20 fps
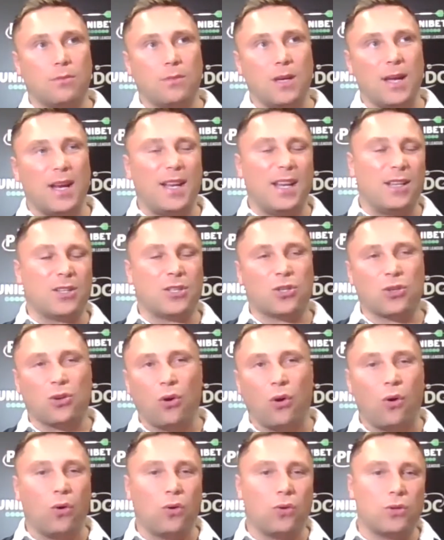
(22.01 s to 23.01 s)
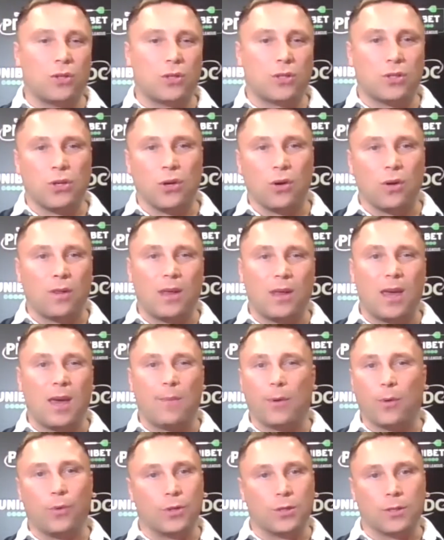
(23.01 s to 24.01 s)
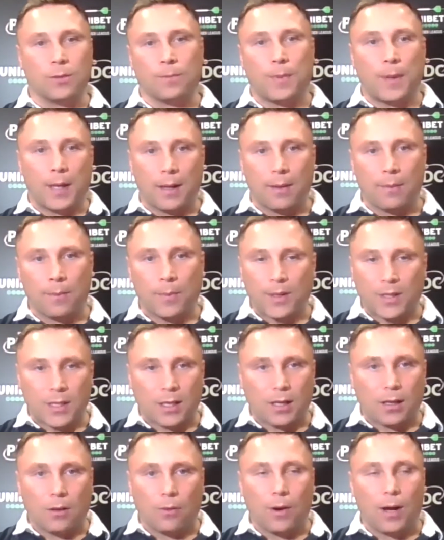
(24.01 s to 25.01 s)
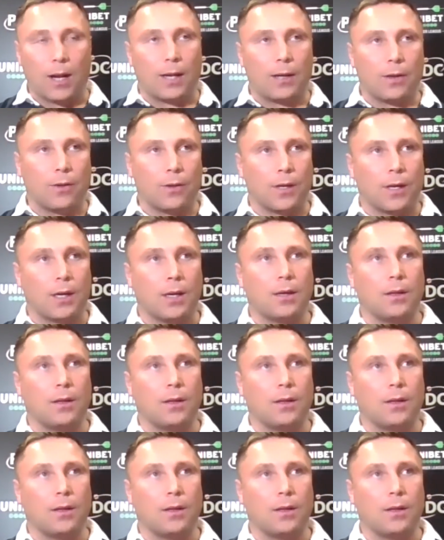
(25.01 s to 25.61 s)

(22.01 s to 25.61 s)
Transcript: hitting scores here and there, but wasn't playing particularly well, I don't think.